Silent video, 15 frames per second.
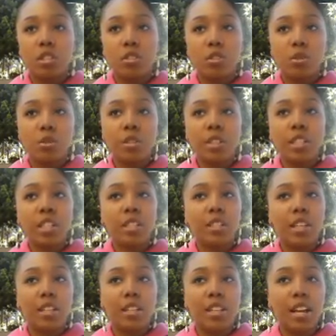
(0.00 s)
join
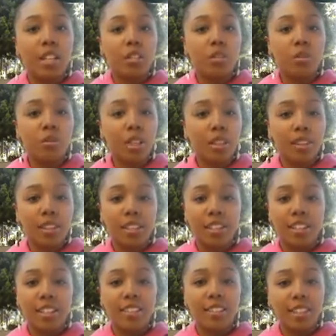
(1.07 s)
and not do
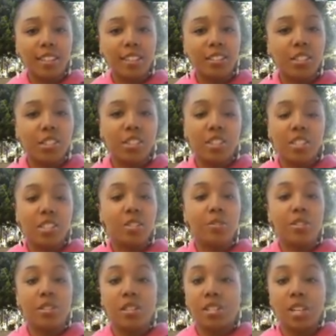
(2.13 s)
nothing and think that you're going to see the
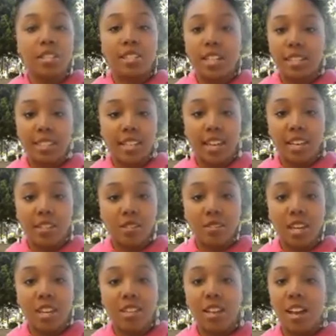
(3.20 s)
results. That's not the case,
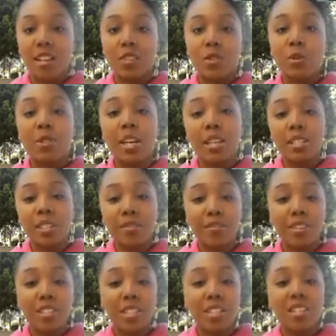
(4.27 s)
okay, you guys?
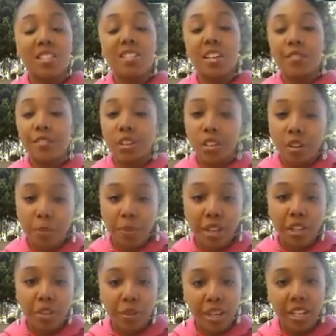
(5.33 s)
2015 is definitely going to be
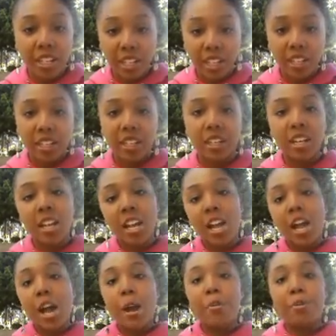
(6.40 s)
a great year.
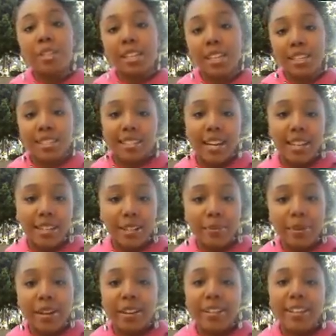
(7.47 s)
I'm really excited
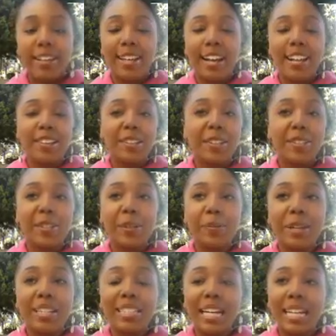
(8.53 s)
about it. I know there's going to
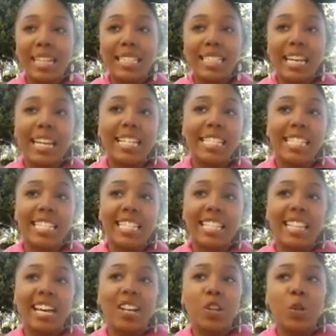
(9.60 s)
be a lot of changes, a
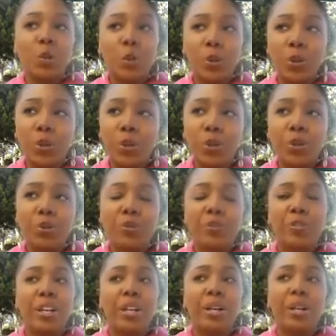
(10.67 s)
lot of growth,
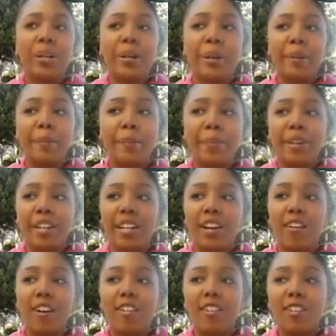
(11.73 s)
um, but
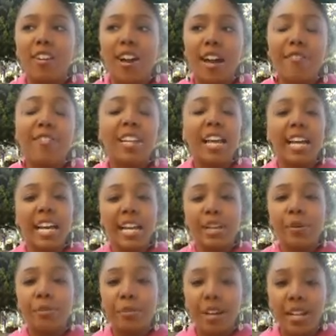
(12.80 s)
all in all, I feel like I
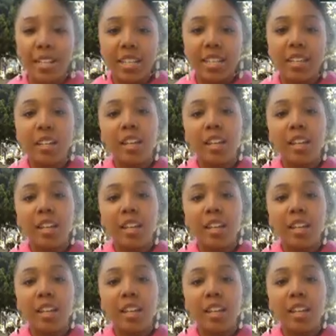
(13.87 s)
am ready